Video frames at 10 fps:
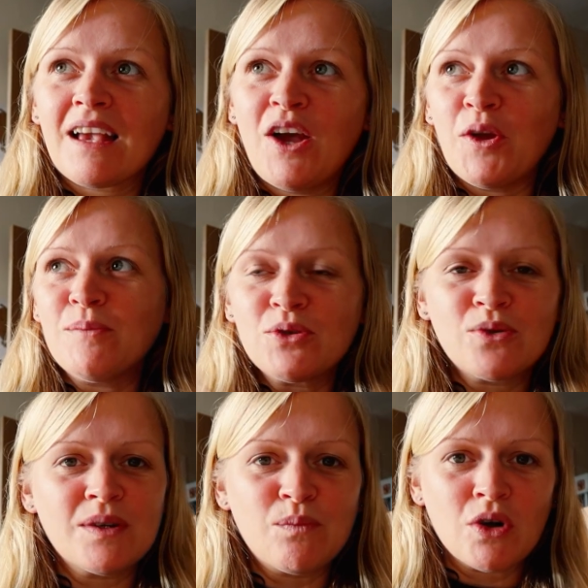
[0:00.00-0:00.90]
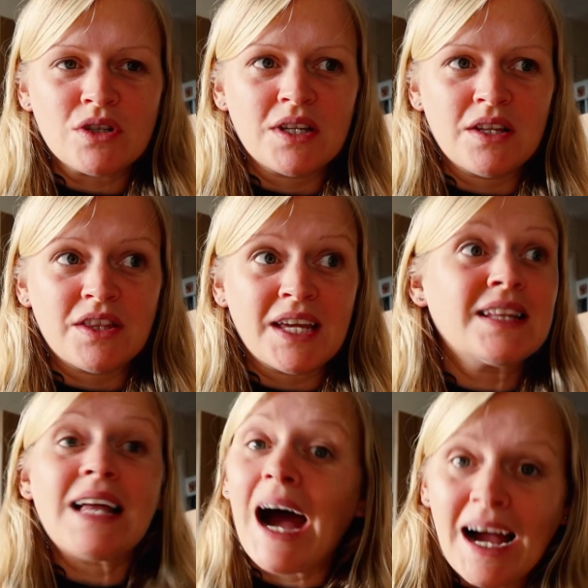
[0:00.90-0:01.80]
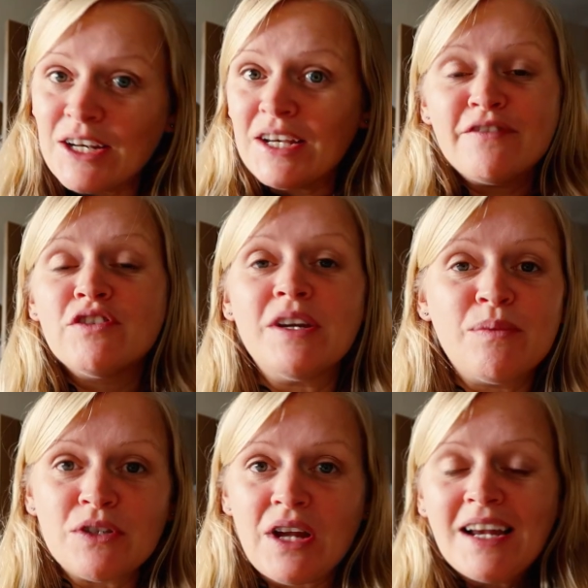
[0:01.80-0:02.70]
homeschooling wasn't a thing that I even it was